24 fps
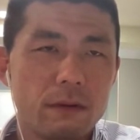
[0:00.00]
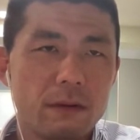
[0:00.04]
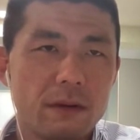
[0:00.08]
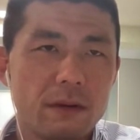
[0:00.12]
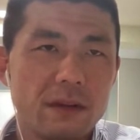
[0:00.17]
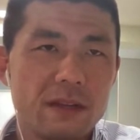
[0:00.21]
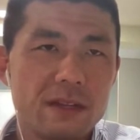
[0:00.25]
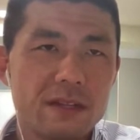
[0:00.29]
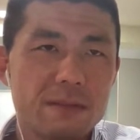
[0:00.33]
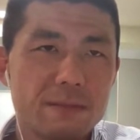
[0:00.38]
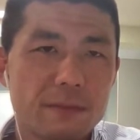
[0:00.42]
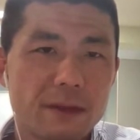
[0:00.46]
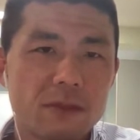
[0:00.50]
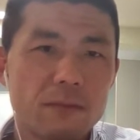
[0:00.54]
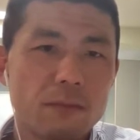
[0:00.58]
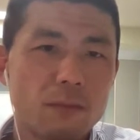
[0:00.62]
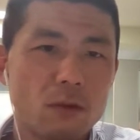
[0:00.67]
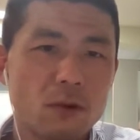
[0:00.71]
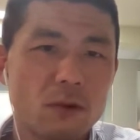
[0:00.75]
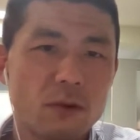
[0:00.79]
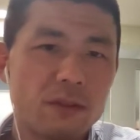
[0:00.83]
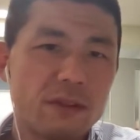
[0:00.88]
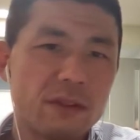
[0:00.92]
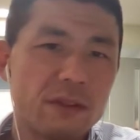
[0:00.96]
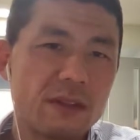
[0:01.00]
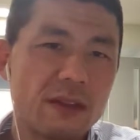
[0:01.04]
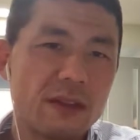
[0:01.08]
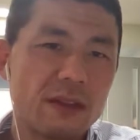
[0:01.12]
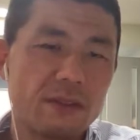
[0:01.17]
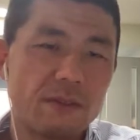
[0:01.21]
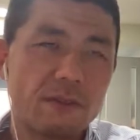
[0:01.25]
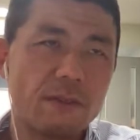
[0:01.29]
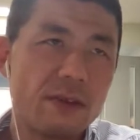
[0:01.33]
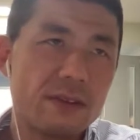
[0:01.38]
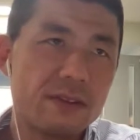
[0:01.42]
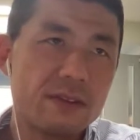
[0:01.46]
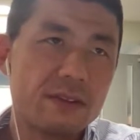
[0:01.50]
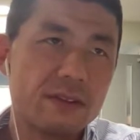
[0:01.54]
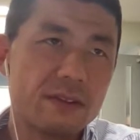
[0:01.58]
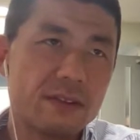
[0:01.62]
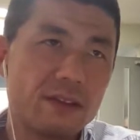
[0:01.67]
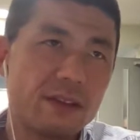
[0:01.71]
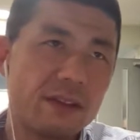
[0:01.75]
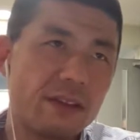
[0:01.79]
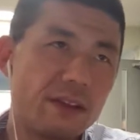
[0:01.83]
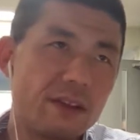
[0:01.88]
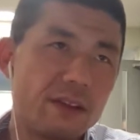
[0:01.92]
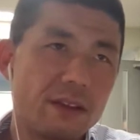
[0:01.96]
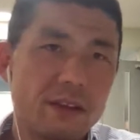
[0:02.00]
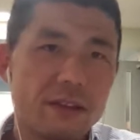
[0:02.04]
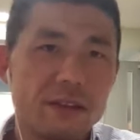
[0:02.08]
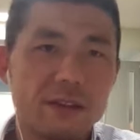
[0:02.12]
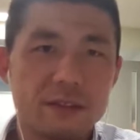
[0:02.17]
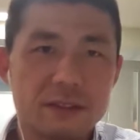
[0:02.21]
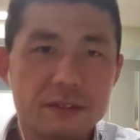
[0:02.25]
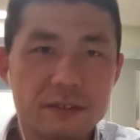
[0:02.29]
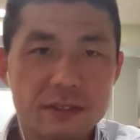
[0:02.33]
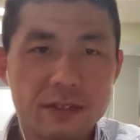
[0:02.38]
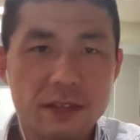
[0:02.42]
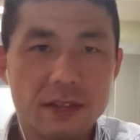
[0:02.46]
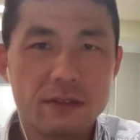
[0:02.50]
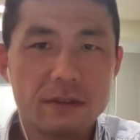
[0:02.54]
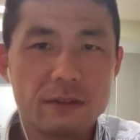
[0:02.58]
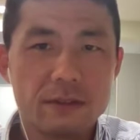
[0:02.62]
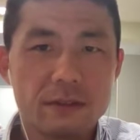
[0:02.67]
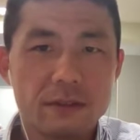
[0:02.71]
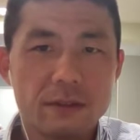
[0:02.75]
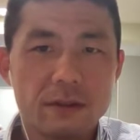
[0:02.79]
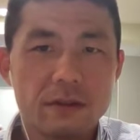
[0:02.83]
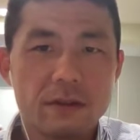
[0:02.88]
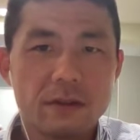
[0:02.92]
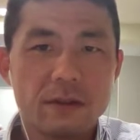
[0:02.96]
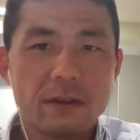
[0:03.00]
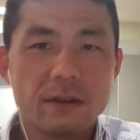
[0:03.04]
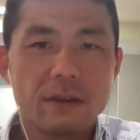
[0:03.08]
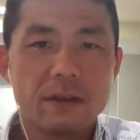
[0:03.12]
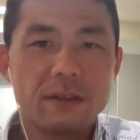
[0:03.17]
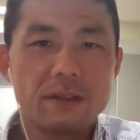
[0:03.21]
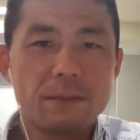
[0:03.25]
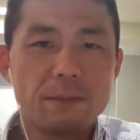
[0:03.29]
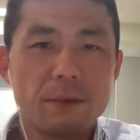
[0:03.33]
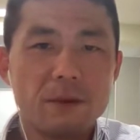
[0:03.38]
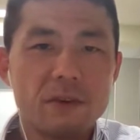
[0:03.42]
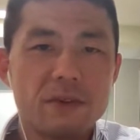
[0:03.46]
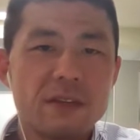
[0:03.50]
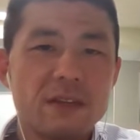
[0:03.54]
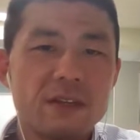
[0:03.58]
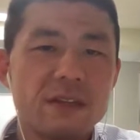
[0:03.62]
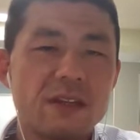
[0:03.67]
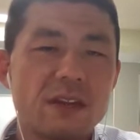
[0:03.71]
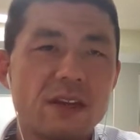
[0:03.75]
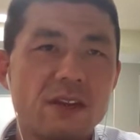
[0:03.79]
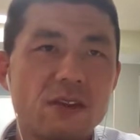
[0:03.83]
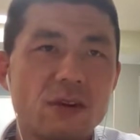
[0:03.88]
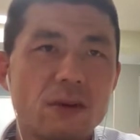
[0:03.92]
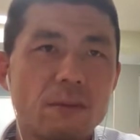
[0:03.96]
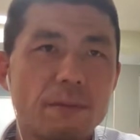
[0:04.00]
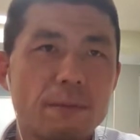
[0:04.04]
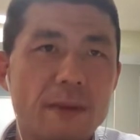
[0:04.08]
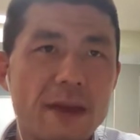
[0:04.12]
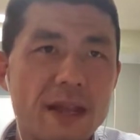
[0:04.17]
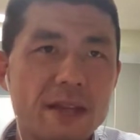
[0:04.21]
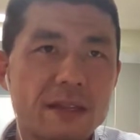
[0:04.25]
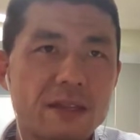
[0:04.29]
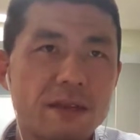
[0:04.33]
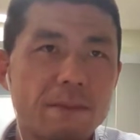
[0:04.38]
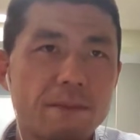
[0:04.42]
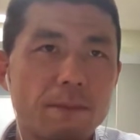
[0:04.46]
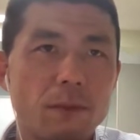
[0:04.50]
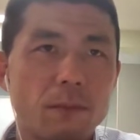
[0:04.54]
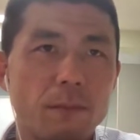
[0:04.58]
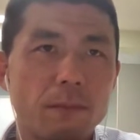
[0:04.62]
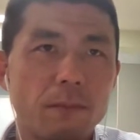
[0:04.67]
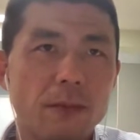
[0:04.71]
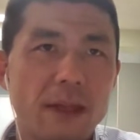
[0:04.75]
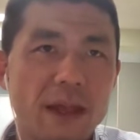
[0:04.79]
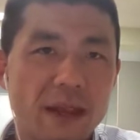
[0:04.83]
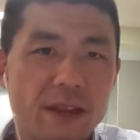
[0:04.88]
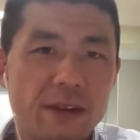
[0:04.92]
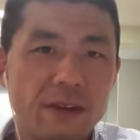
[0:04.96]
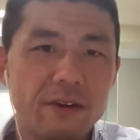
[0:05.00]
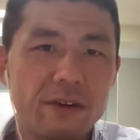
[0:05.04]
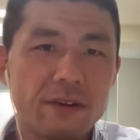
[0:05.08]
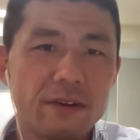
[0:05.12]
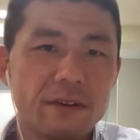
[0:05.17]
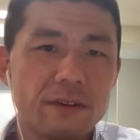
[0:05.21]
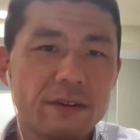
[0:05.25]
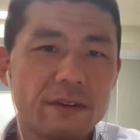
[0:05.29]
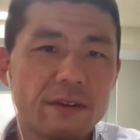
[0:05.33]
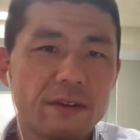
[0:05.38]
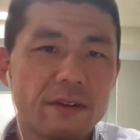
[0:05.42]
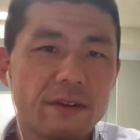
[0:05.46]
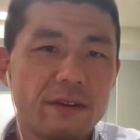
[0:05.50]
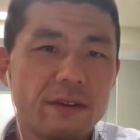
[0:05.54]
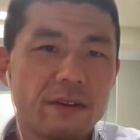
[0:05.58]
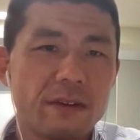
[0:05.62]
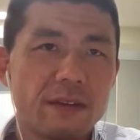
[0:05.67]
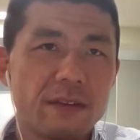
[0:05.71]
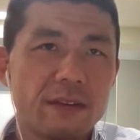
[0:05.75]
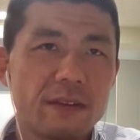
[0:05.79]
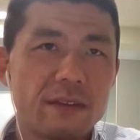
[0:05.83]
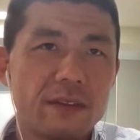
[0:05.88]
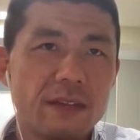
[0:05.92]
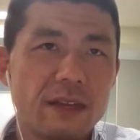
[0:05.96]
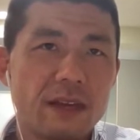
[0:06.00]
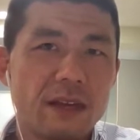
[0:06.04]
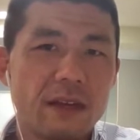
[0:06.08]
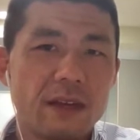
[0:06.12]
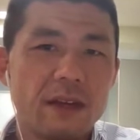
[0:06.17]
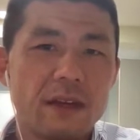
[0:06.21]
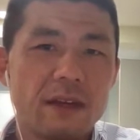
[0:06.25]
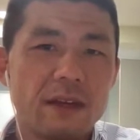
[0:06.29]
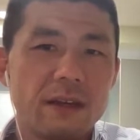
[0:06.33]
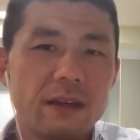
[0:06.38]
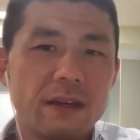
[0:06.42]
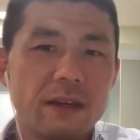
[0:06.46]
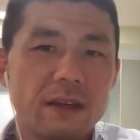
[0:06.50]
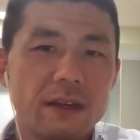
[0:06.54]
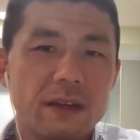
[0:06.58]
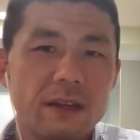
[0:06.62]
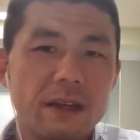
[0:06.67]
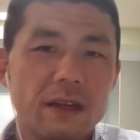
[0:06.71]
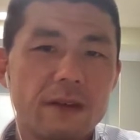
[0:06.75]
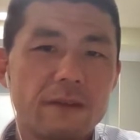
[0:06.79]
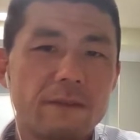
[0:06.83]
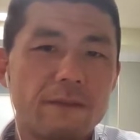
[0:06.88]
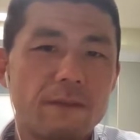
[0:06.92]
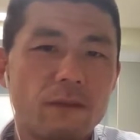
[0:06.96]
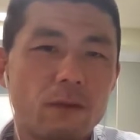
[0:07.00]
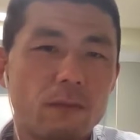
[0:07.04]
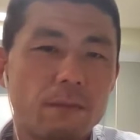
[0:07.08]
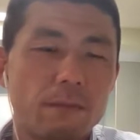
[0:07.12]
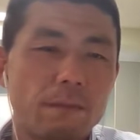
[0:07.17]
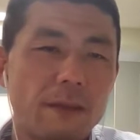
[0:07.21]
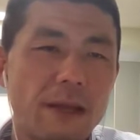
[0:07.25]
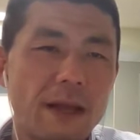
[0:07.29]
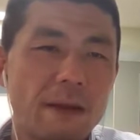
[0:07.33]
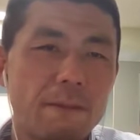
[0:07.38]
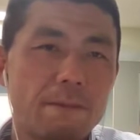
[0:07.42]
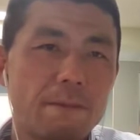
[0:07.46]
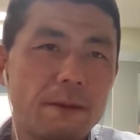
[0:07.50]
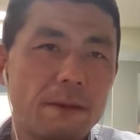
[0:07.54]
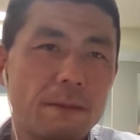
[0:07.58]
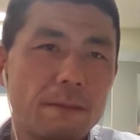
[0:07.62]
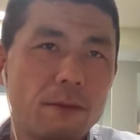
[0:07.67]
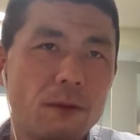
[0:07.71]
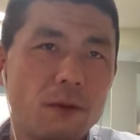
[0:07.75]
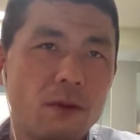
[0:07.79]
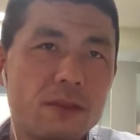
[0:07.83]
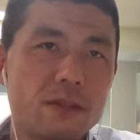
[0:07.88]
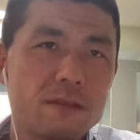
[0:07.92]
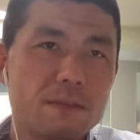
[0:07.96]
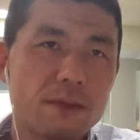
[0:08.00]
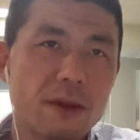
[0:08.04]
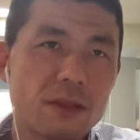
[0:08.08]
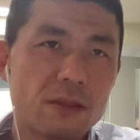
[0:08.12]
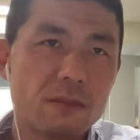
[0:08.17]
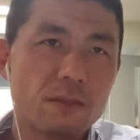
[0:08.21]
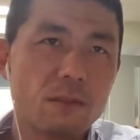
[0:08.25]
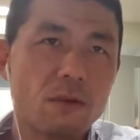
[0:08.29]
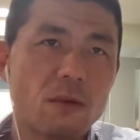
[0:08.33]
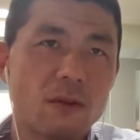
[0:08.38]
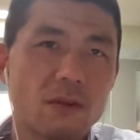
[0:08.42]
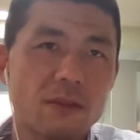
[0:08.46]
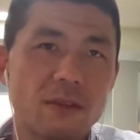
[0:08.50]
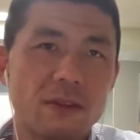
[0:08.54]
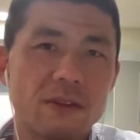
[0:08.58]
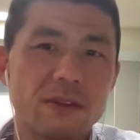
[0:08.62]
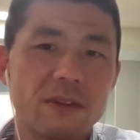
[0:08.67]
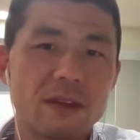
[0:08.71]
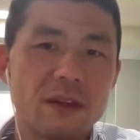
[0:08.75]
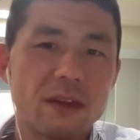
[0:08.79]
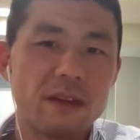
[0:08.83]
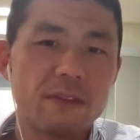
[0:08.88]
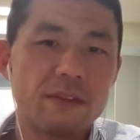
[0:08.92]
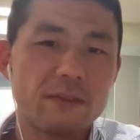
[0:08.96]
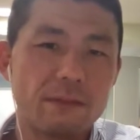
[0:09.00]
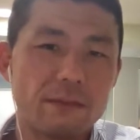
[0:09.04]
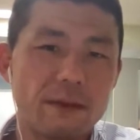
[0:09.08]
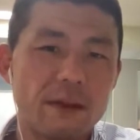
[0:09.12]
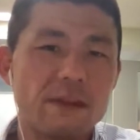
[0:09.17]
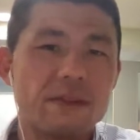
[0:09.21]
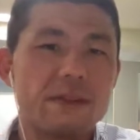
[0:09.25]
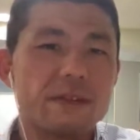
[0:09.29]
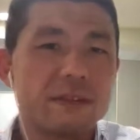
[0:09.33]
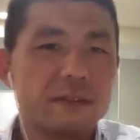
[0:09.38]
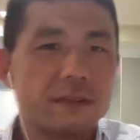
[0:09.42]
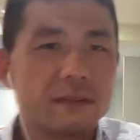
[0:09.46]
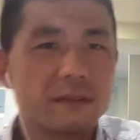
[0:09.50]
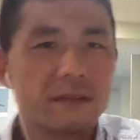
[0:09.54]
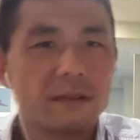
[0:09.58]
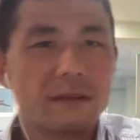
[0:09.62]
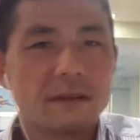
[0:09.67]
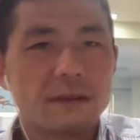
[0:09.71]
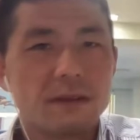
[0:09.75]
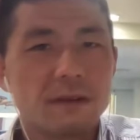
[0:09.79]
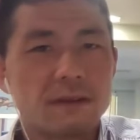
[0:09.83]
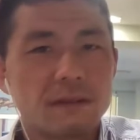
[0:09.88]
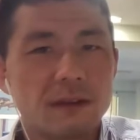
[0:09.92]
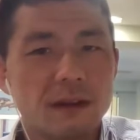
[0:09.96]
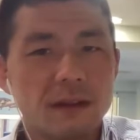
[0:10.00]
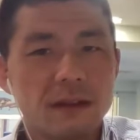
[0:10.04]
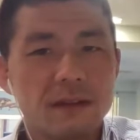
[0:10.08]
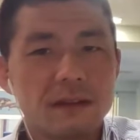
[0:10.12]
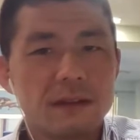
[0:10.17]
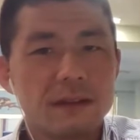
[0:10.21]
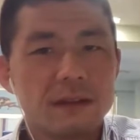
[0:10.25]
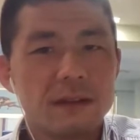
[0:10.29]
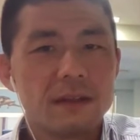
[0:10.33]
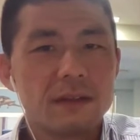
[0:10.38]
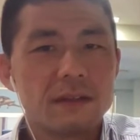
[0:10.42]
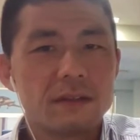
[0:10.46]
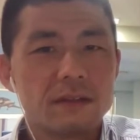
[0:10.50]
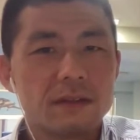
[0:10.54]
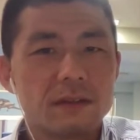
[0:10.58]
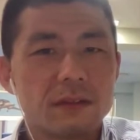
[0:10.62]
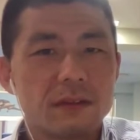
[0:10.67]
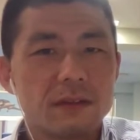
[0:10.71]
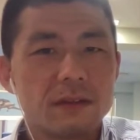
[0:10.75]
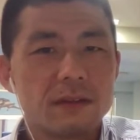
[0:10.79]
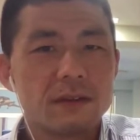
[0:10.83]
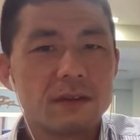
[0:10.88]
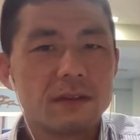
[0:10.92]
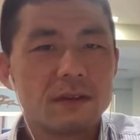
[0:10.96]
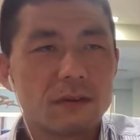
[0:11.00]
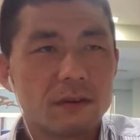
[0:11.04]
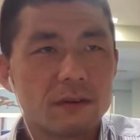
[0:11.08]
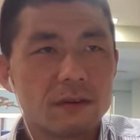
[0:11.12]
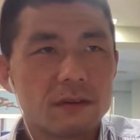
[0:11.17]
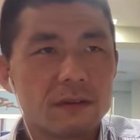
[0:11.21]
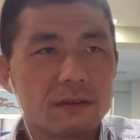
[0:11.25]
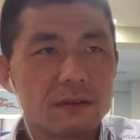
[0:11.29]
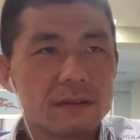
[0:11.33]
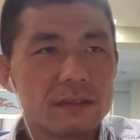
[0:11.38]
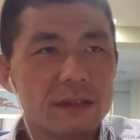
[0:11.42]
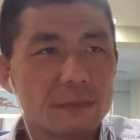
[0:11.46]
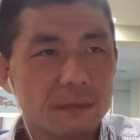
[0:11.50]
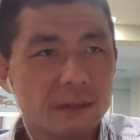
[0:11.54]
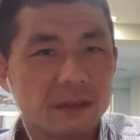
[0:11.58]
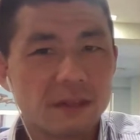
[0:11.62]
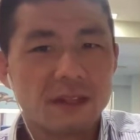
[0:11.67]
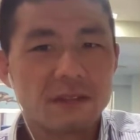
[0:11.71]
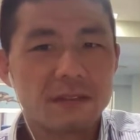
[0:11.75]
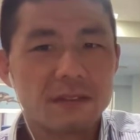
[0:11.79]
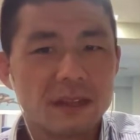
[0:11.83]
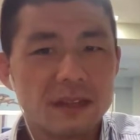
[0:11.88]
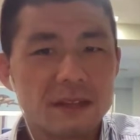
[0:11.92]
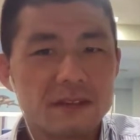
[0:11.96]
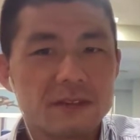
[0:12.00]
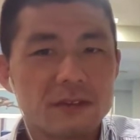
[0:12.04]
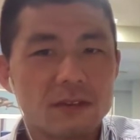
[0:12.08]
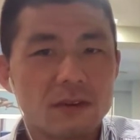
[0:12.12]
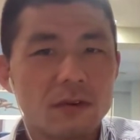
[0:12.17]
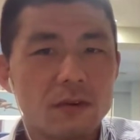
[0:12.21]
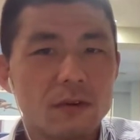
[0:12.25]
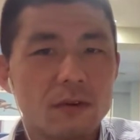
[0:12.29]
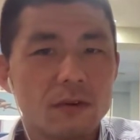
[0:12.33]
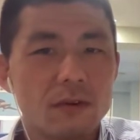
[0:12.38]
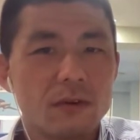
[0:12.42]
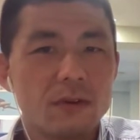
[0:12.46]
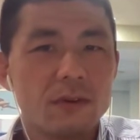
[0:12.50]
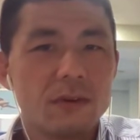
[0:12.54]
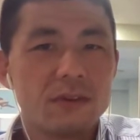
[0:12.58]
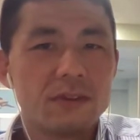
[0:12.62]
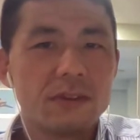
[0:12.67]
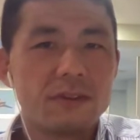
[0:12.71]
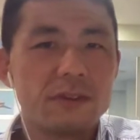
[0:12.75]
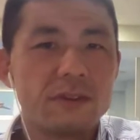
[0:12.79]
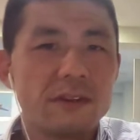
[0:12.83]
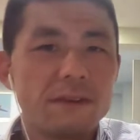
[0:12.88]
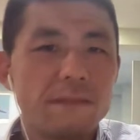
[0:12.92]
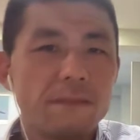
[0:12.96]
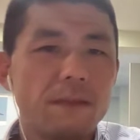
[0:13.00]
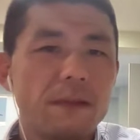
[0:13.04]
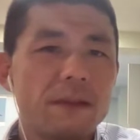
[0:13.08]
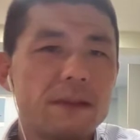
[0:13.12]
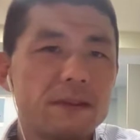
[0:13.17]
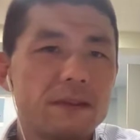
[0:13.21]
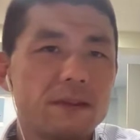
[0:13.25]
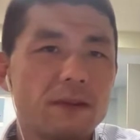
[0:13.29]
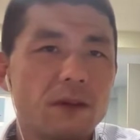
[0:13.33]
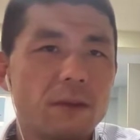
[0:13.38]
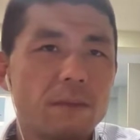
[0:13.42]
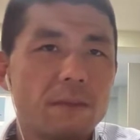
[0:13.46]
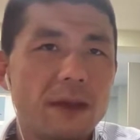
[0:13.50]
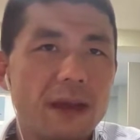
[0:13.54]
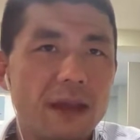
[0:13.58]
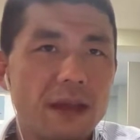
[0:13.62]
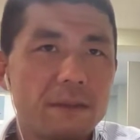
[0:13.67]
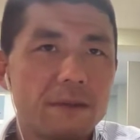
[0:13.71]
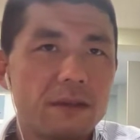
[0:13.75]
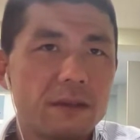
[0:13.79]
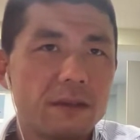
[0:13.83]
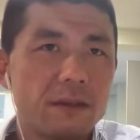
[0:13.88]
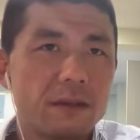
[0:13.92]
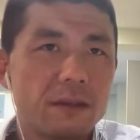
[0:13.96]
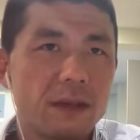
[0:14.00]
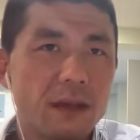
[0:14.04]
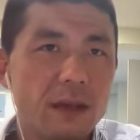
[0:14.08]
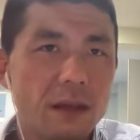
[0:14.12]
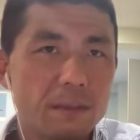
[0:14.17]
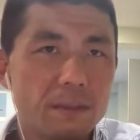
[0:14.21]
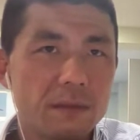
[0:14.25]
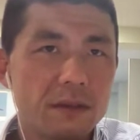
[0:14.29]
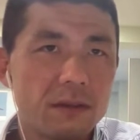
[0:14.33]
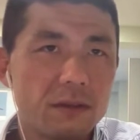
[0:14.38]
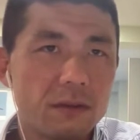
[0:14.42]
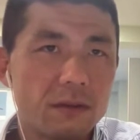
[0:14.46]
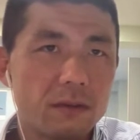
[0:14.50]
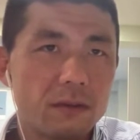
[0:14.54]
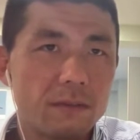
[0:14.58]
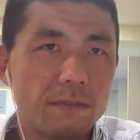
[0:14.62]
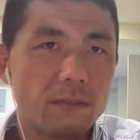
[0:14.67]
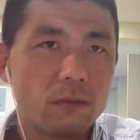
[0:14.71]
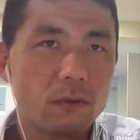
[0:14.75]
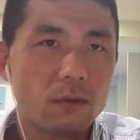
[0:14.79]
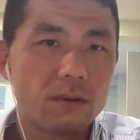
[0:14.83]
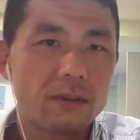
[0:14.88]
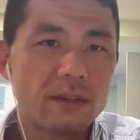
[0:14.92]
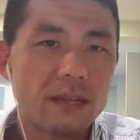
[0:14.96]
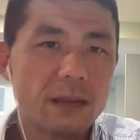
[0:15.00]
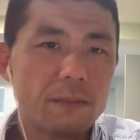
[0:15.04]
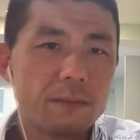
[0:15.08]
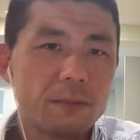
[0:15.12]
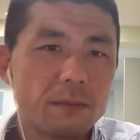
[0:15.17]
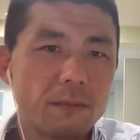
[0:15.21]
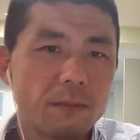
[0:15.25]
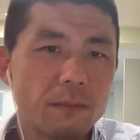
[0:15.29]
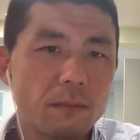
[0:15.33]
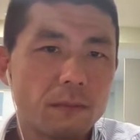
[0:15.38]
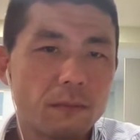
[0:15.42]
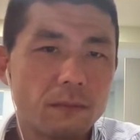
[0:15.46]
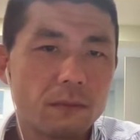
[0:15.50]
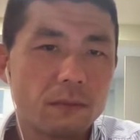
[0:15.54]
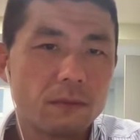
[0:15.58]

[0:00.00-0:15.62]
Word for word: is much more than other races in the in the states. The percentage of basketball players that account for black people is much more than other races, right? So, or something like that. So, the difference of apti aptitude for taxable